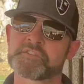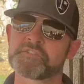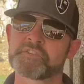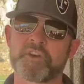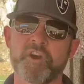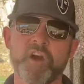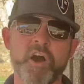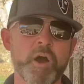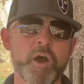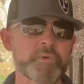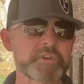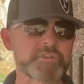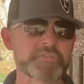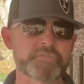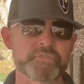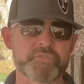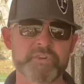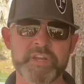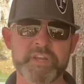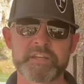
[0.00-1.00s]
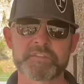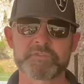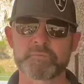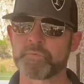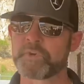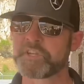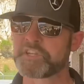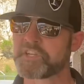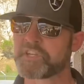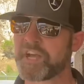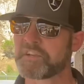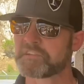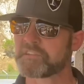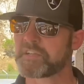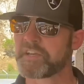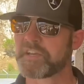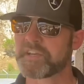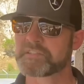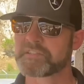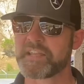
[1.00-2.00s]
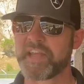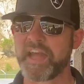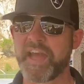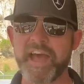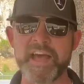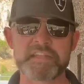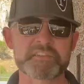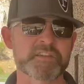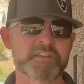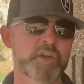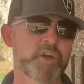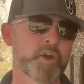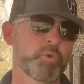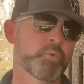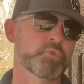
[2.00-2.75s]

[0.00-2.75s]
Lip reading: you're always free to reach out to us to ask. We'll